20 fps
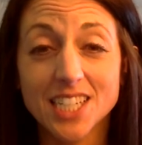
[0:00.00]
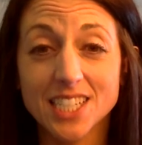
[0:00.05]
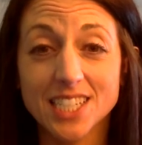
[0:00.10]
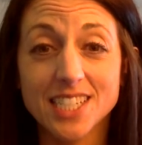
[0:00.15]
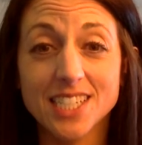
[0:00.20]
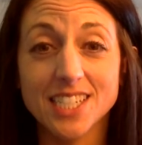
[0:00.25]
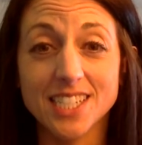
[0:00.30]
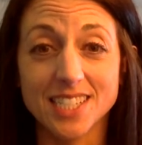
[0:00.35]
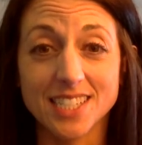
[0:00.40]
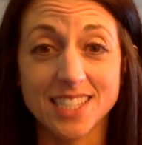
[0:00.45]

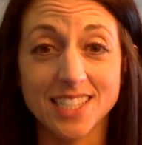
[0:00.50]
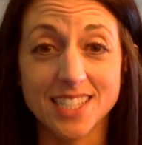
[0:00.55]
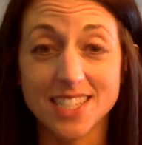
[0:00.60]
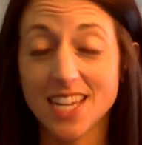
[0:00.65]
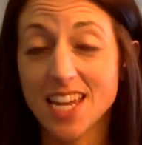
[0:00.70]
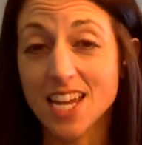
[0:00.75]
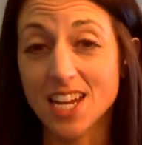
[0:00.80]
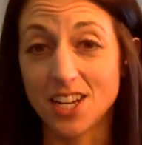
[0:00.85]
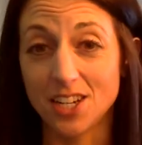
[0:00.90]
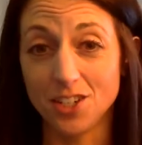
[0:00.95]
easy to
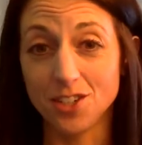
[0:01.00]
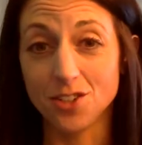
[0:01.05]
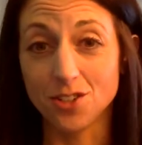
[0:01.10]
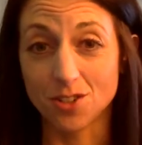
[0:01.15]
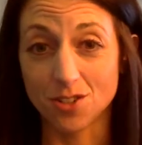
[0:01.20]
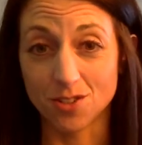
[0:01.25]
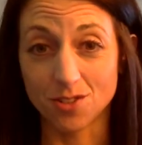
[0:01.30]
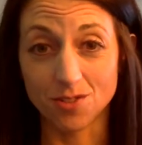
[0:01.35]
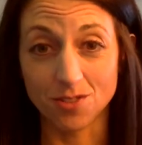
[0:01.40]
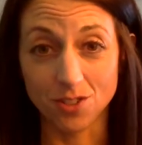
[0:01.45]
stand.
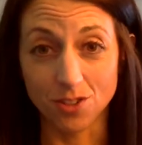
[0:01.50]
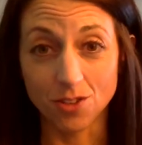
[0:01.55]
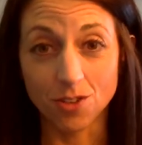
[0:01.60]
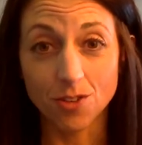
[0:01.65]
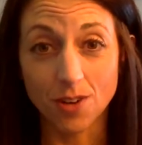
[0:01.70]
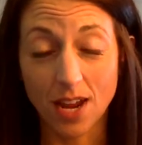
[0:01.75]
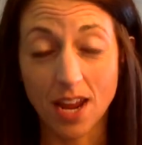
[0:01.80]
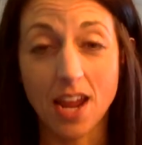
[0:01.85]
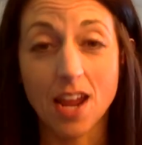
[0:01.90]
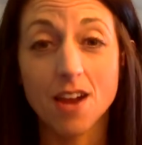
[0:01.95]
You don't
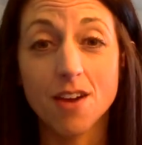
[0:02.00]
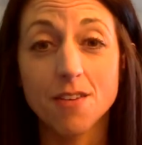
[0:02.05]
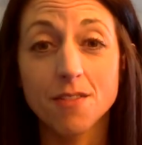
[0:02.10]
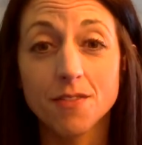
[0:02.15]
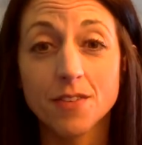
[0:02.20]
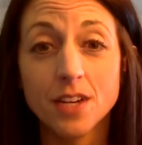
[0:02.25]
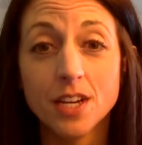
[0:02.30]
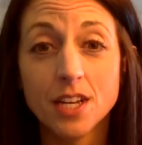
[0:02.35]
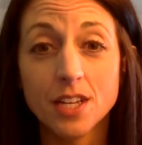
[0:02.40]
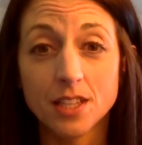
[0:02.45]
have
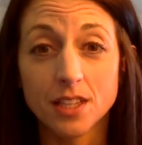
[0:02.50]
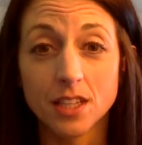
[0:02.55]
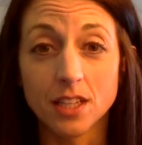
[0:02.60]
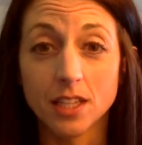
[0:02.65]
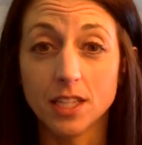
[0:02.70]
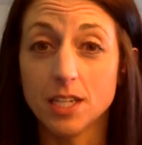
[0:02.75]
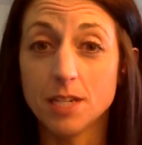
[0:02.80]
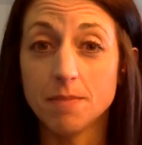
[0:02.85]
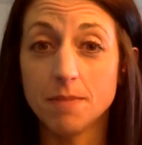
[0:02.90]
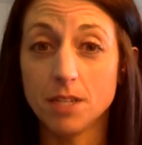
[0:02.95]
the
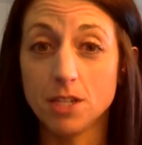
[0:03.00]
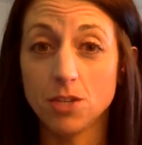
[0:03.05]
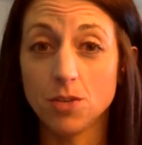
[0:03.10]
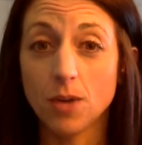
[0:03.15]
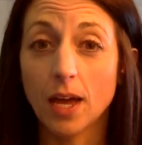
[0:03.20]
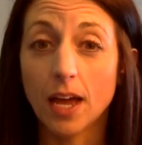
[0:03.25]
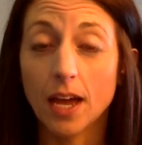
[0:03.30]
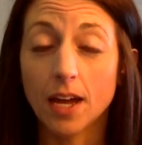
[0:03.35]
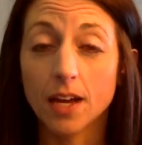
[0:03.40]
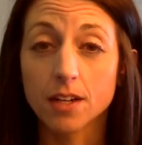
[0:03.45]
limb that you
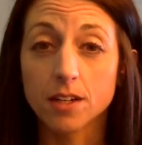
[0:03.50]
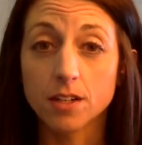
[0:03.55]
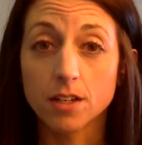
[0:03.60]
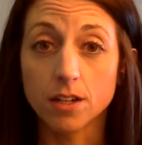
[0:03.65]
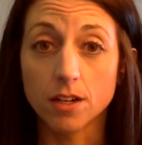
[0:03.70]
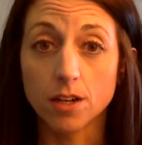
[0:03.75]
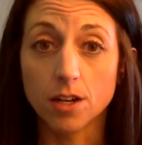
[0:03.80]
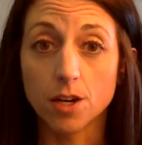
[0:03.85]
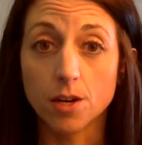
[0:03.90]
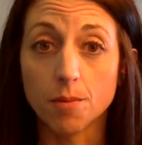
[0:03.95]
had
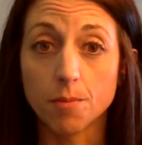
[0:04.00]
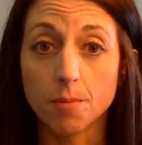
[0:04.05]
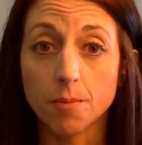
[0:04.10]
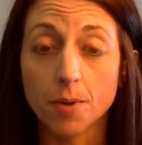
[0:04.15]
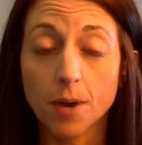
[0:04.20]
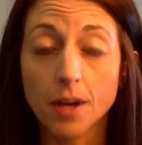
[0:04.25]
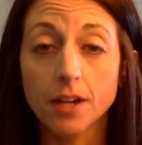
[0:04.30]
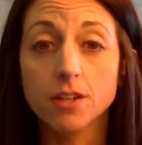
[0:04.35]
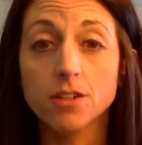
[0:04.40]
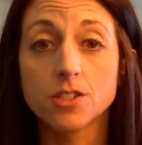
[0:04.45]

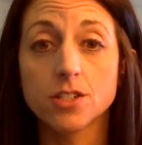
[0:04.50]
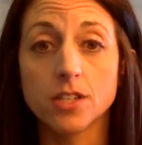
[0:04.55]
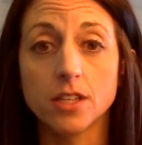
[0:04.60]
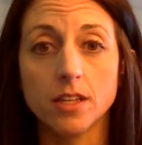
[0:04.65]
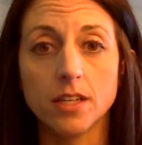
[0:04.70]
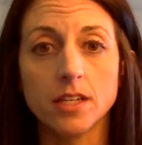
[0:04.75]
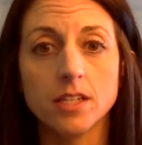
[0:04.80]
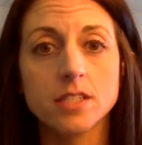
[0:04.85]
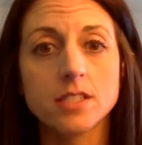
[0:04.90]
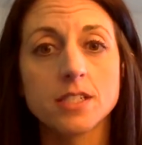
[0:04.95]
prior to
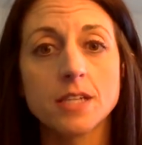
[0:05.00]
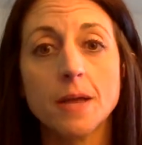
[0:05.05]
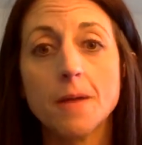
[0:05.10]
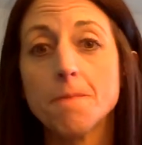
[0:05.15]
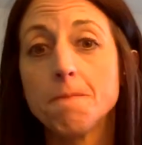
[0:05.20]
this,